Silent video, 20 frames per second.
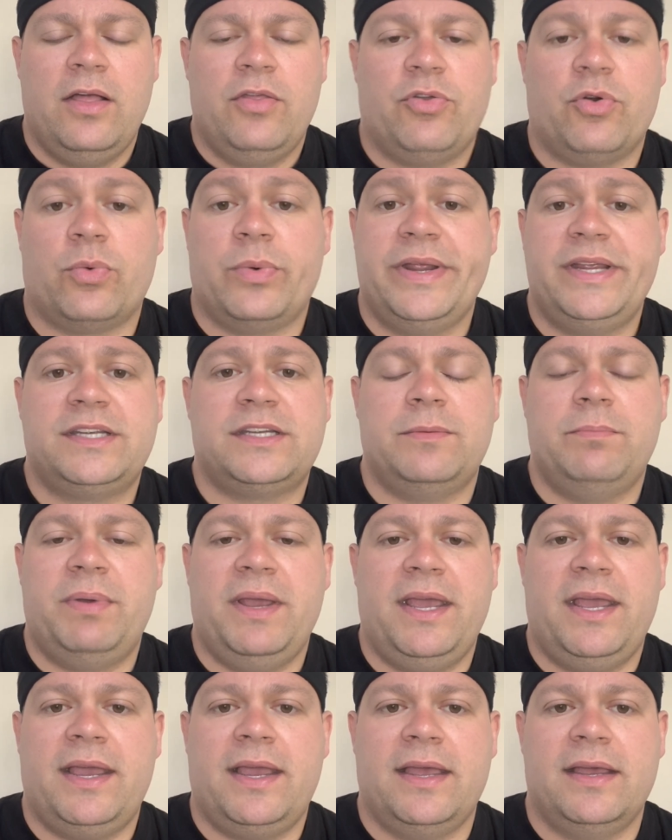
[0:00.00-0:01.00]
The reason
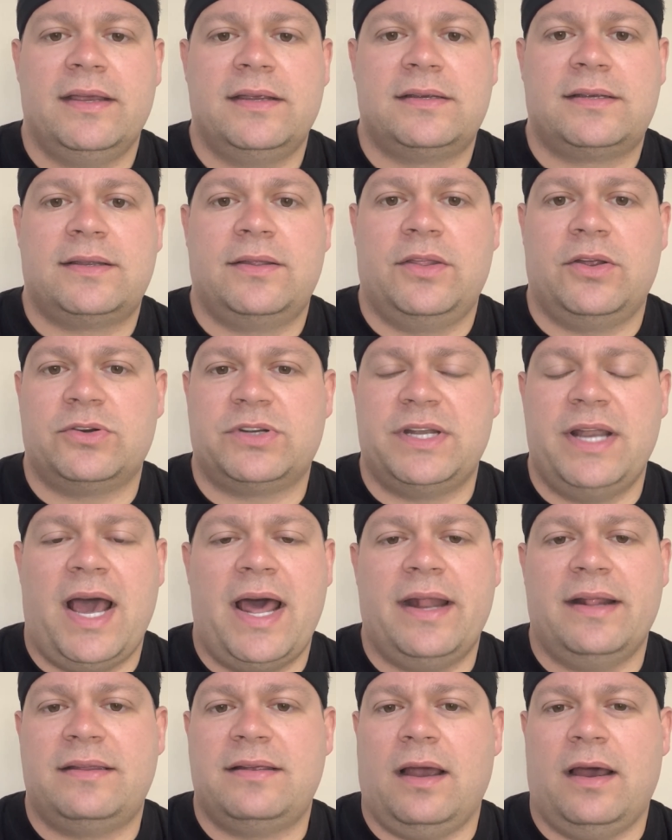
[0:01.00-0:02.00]
being is there's
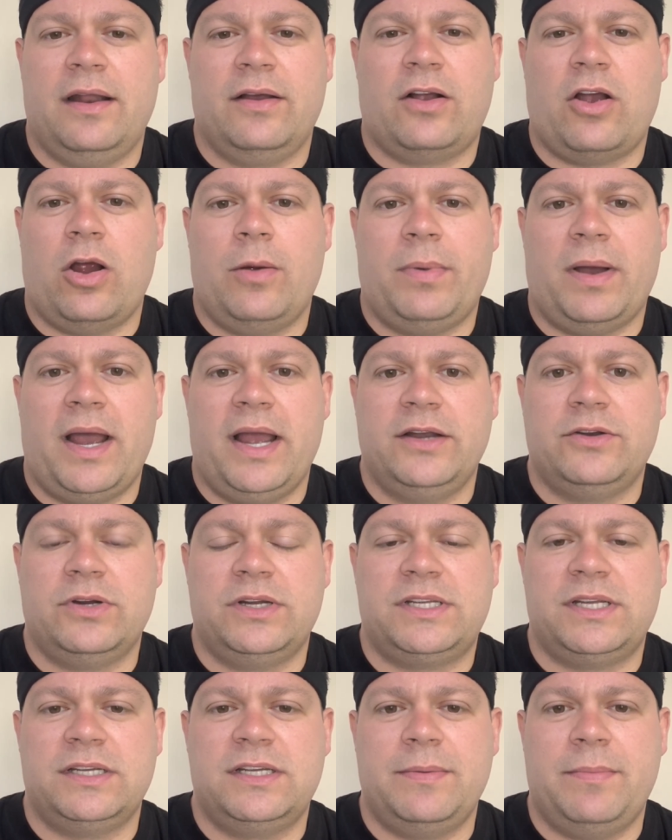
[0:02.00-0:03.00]
not a ton of
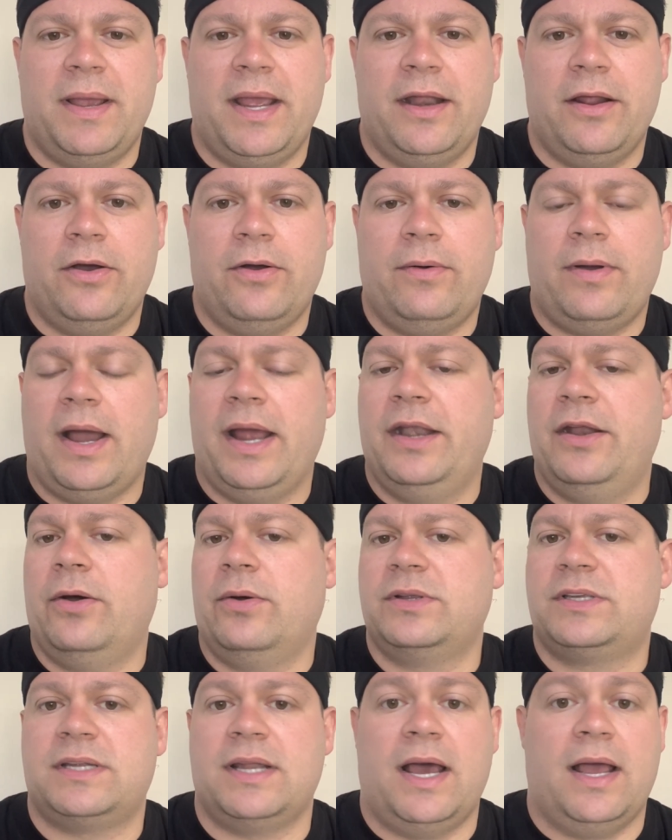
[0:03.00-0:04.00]
carbohydrates in tomato. I
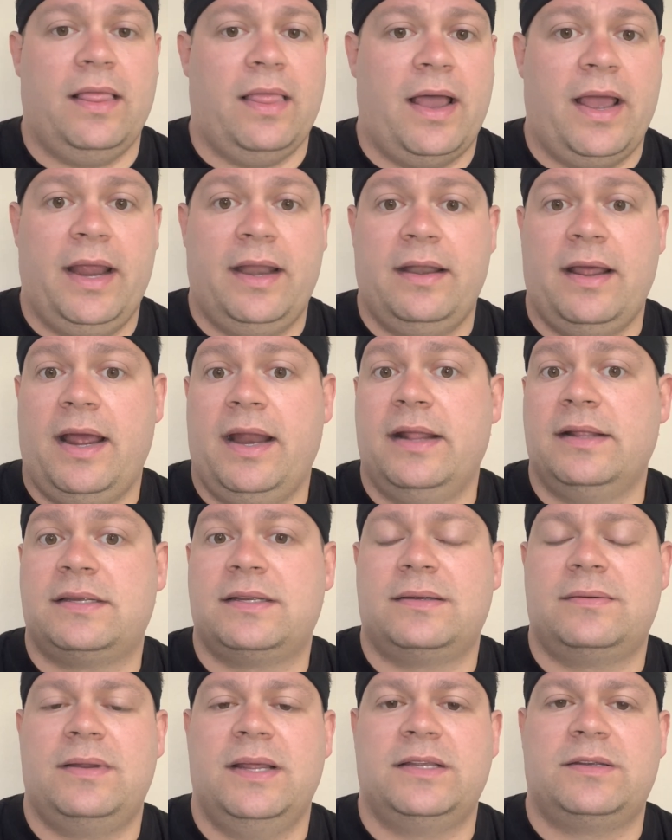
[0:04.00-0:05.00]
know it's not Lion Diet.
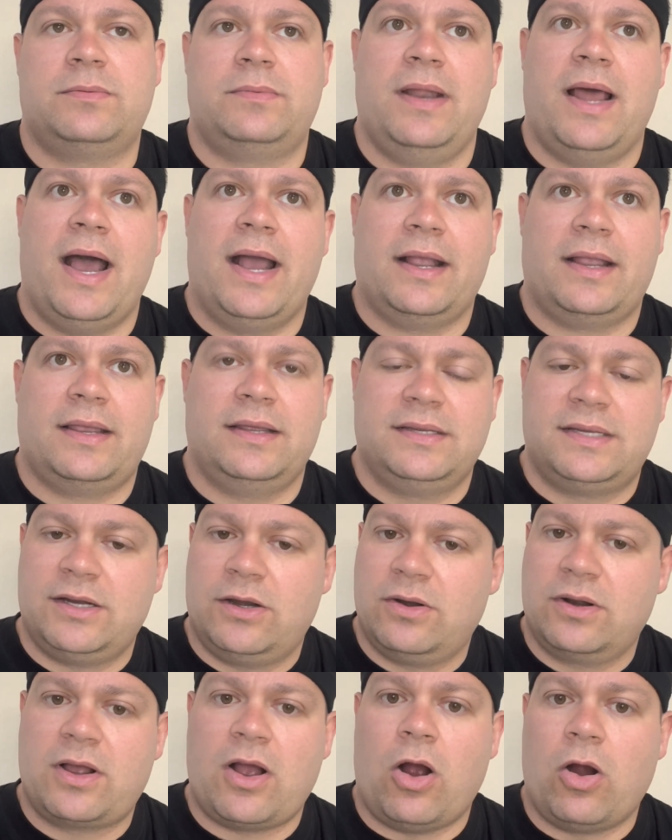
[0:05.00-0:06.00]
It's not
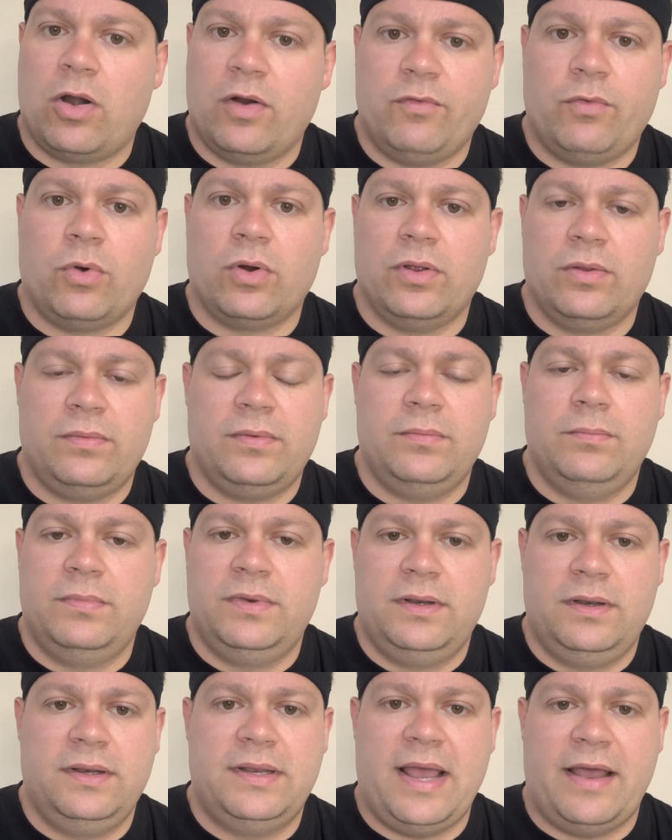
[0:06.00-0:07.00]
considered carnivore,
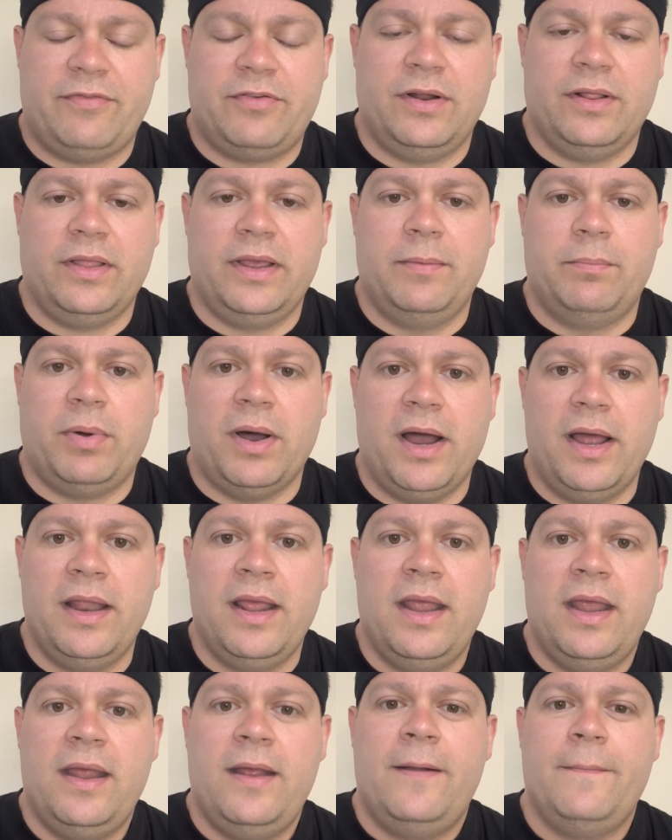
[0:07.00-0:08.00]
definitely,
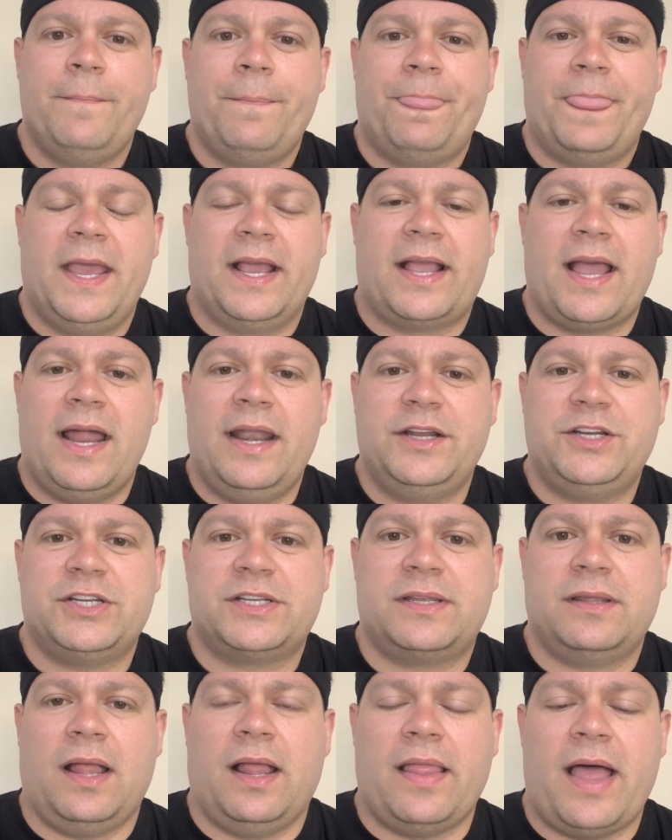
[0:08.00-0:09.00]
but it kind of
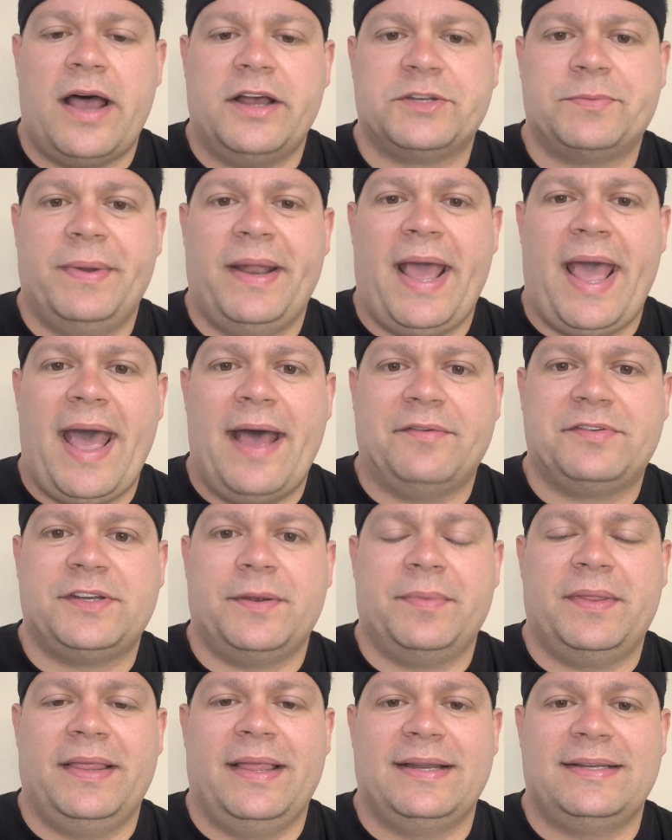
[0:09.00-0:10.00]
just allows me to have
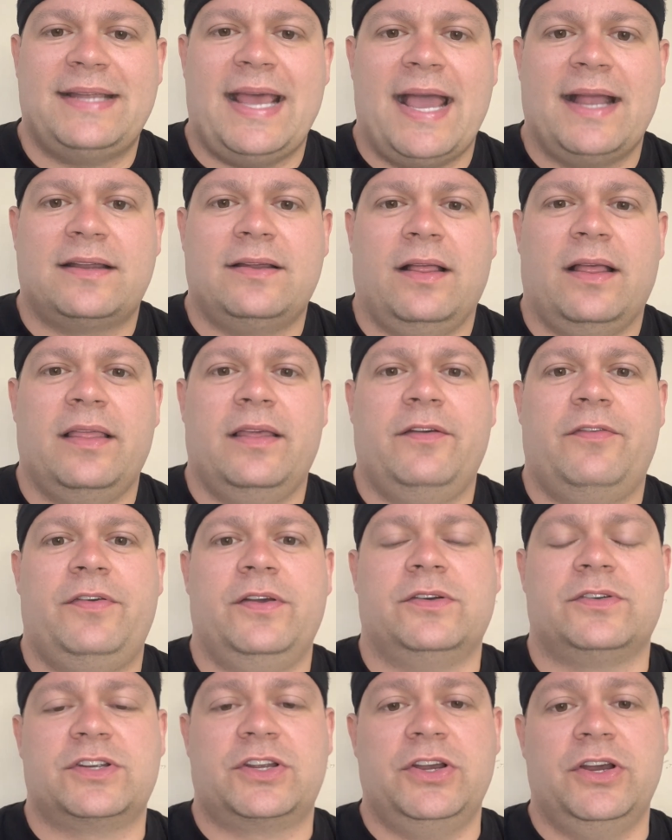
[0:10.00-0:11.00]
something that tactilely
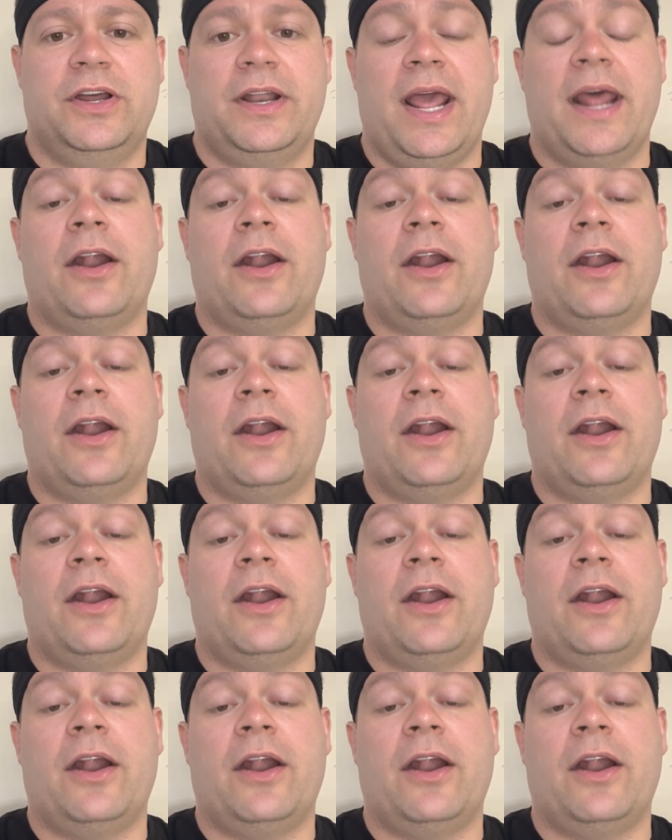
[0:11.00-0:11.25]
feels good.